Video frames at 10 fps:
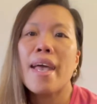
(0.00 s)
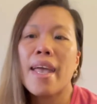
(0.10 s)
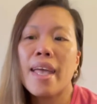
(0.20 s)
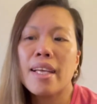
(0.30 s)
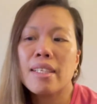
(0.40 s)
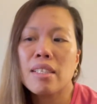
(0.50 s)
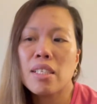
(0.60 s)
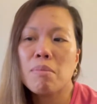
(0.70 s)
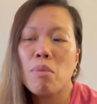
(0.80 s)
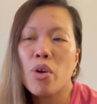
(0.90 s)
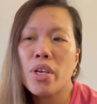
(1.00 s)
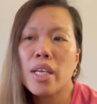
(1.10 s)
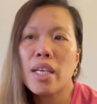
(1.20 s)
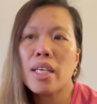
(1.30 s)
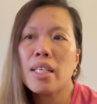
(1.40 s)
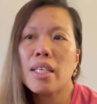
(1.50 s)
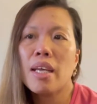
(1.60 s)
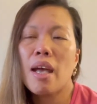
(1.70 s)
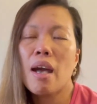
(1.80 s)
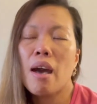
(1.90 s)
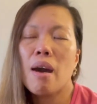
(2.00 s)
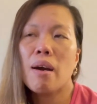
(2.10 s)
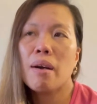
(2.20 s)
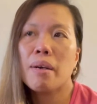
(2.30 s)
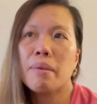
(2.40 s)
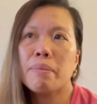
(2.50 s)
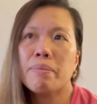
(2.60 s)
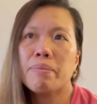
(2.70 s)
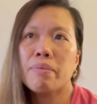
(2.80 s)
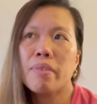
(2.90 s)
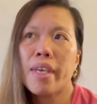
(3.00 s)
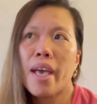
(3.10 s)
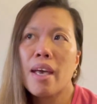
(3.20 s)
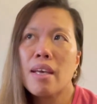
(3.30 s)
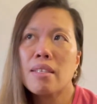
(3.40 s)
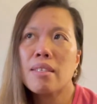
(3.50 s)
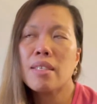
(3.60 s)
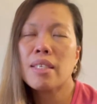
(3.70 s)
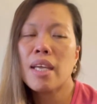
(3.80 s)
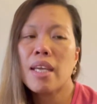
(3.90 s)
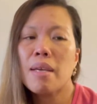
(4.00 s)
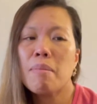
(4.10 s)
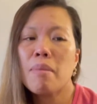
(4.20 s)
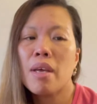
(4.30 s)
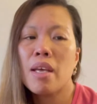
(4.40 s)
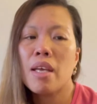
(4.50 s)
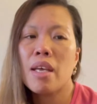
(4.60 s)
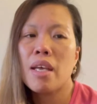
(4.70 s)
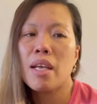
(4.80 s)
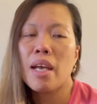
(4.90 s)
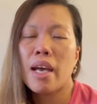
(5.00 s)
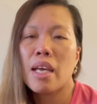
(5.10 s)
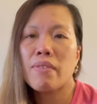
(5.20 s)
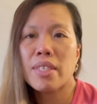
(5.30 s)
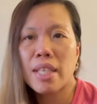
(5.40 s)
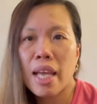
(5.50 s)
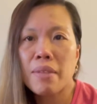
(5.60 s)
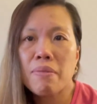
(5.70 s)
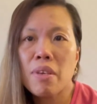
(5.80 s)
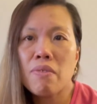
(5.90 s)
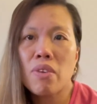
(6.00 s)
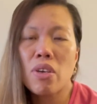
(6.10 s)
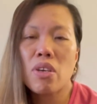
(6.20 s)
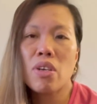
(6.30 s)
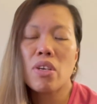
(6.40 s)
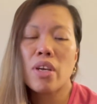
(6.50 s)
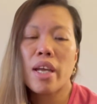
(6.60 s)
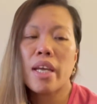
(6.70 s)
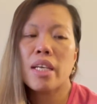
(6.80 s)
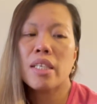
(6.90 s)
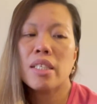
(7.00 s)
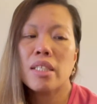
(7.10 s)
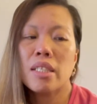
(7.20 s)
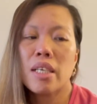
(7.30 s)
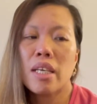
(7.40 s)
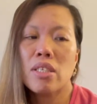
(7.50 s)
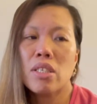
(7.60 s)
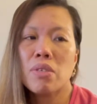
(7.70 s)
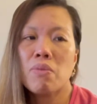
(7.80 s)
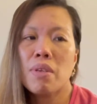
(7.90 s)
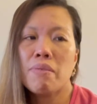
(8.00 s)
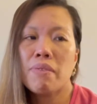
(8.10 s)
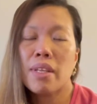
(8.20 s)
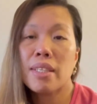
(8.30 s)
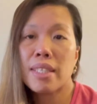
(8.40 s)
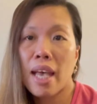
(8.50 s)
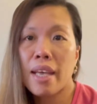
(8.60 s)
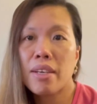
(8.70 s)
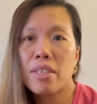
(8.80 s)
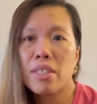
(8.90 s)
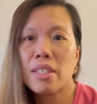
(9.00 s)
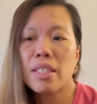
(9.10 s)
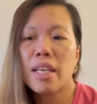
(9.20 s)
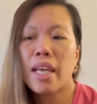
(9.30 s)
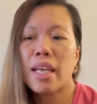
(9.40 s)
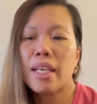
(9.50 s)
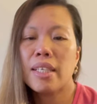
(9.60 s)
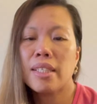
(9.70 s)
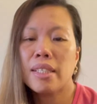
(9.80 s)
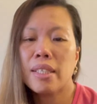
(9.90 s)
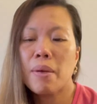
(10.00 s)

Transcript: and this morning um, yeah it's the same I have a slight fever and I just really feel tired and